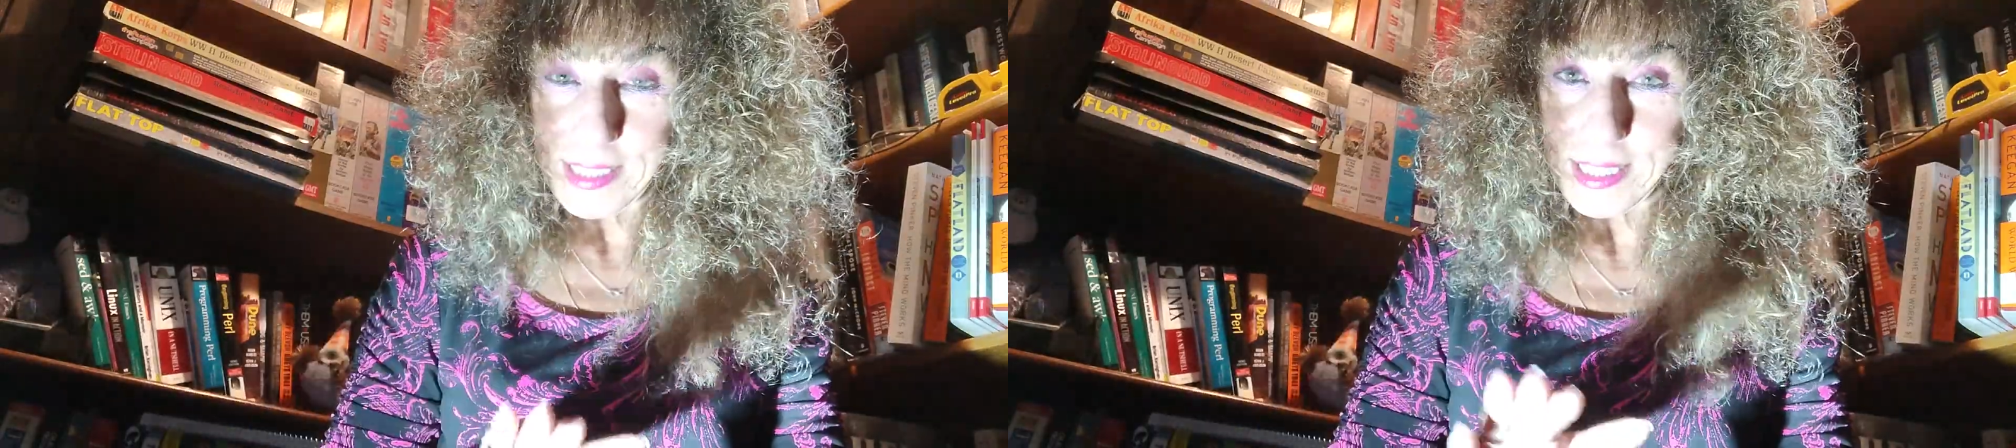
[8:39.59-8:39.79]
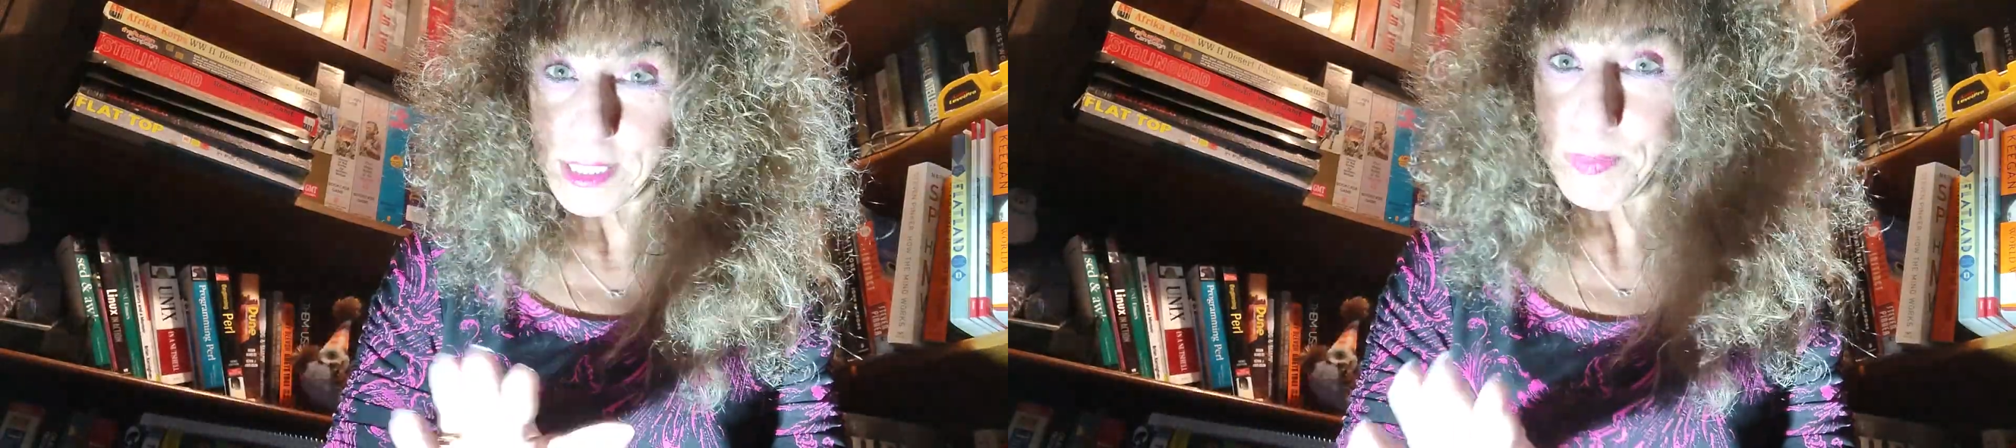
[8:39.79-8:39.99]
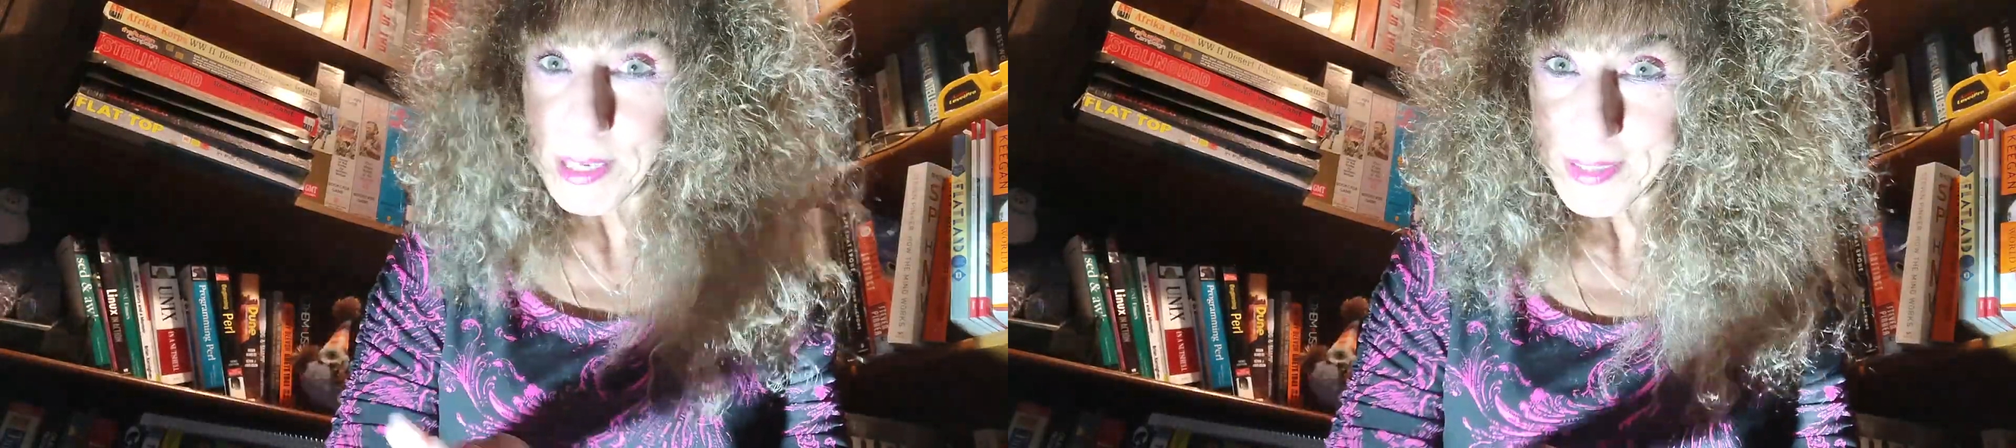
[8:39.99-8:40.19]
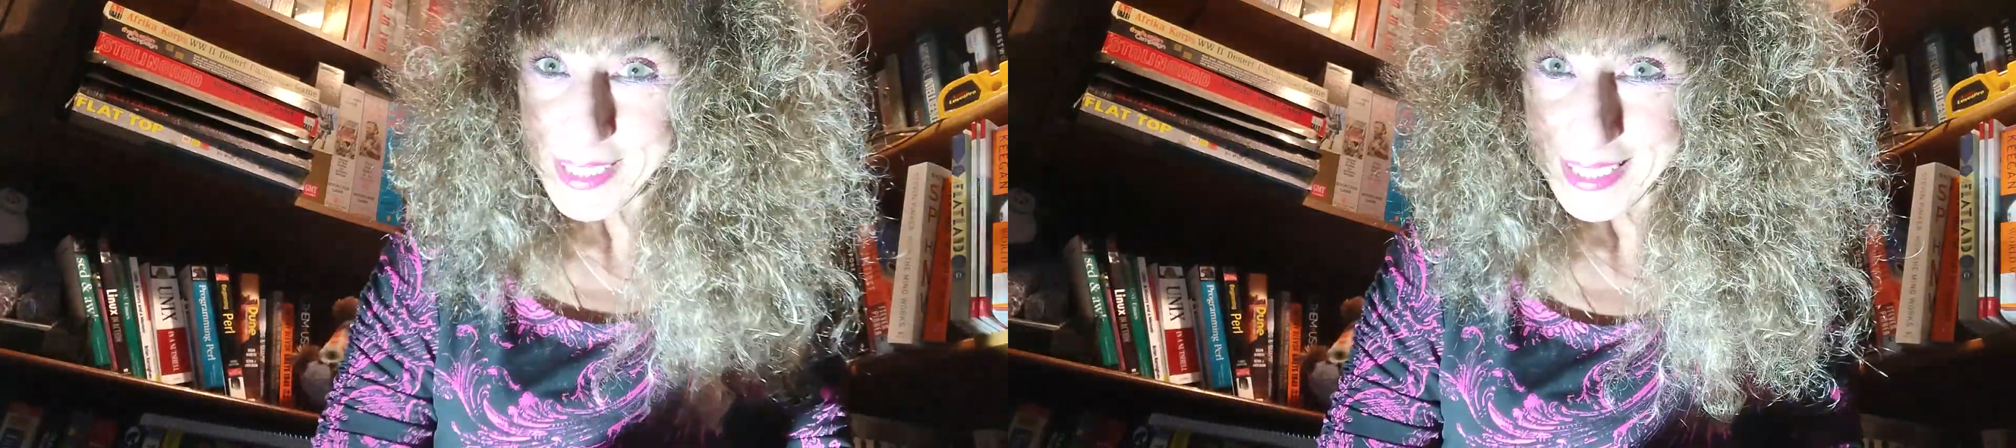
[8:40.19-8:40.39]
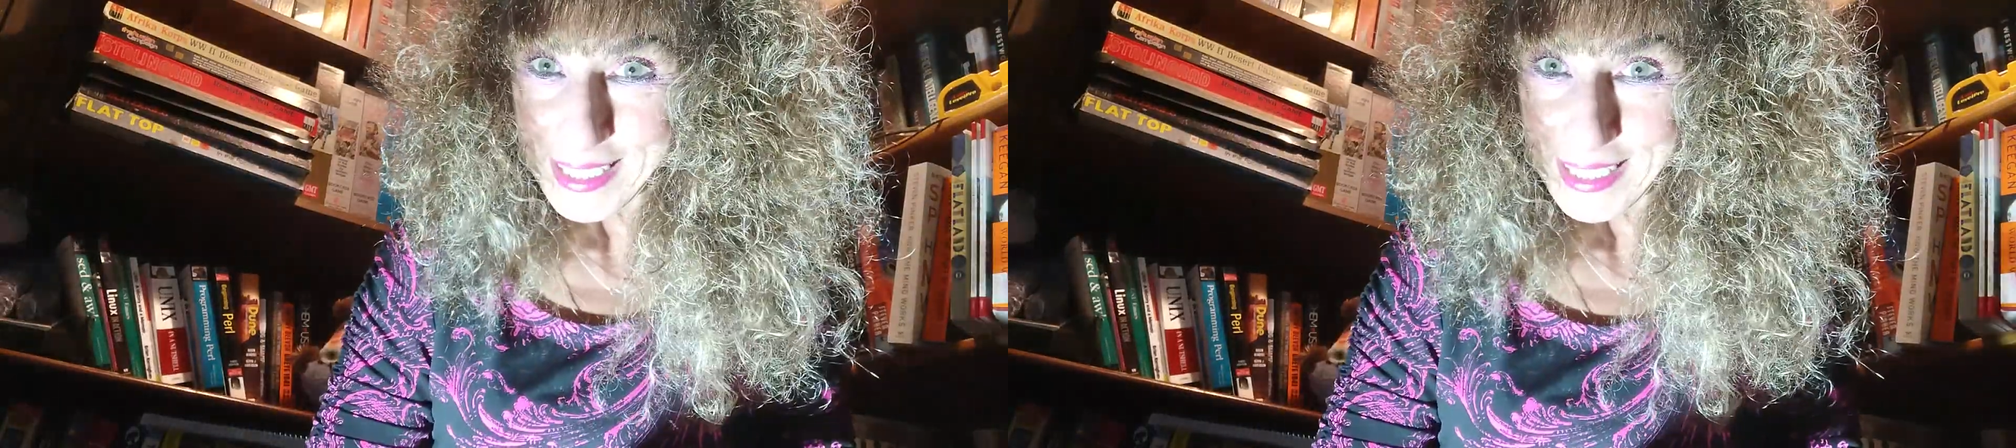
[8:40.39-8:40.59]

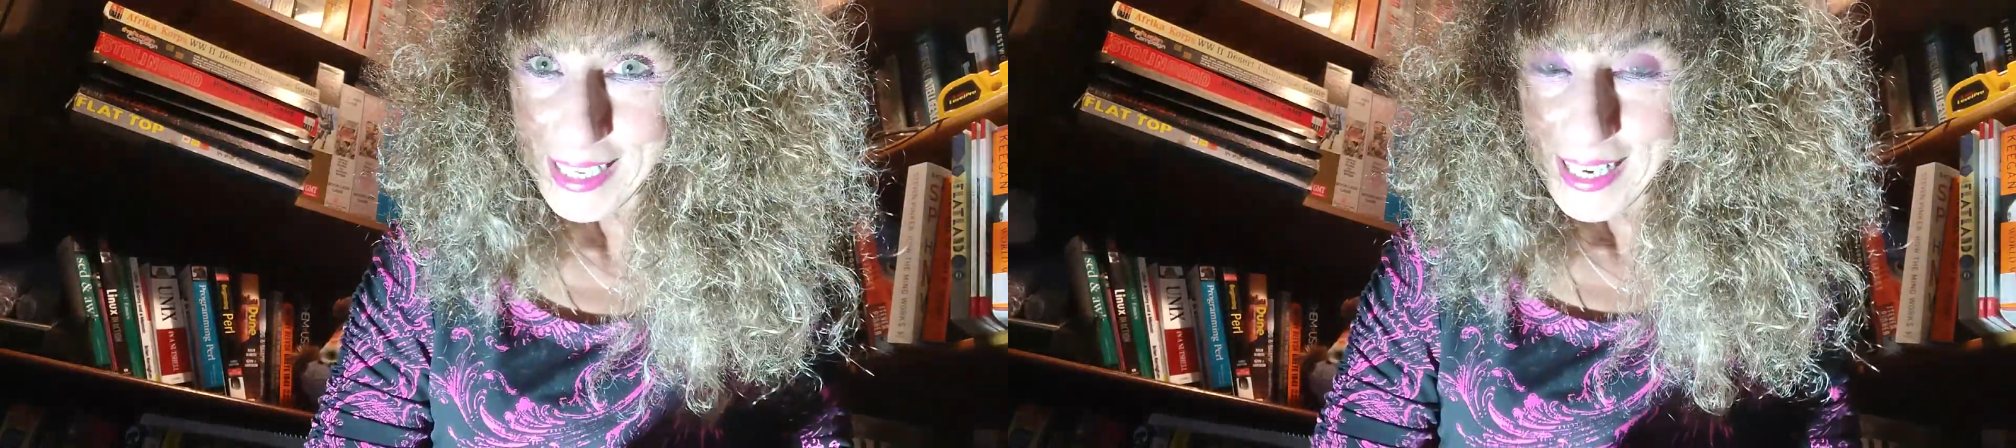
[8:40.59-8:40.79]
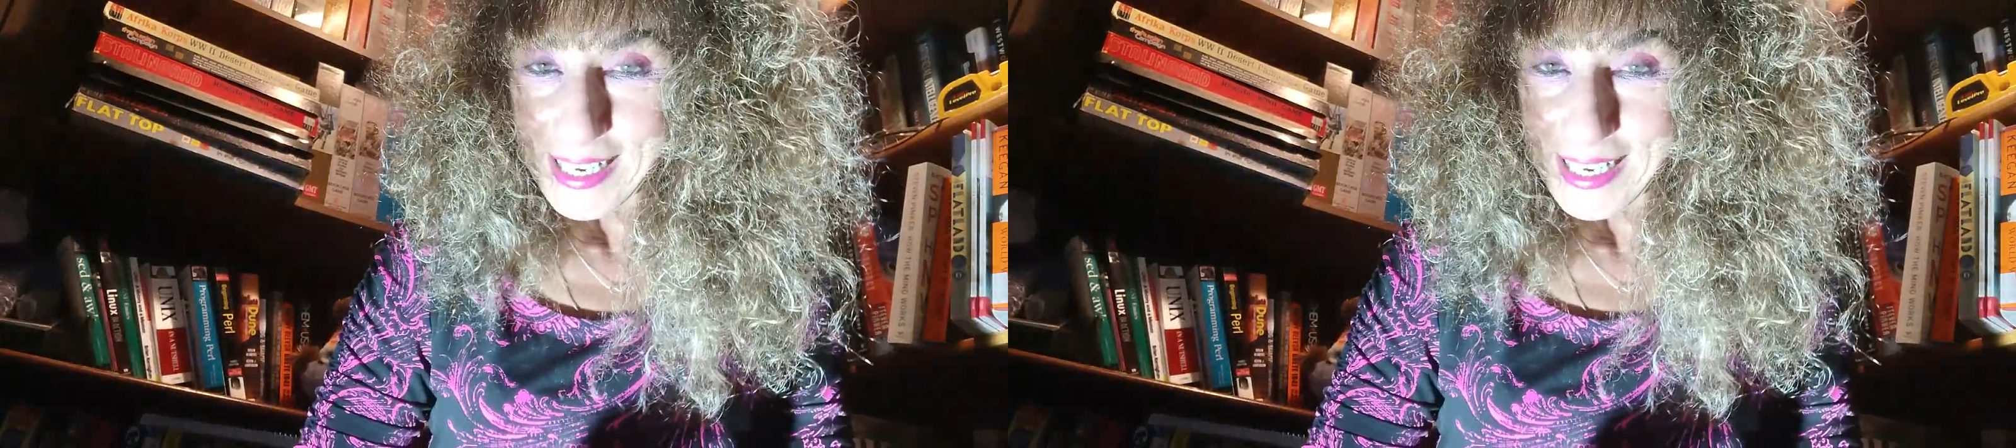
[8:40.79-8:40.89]
conspiracy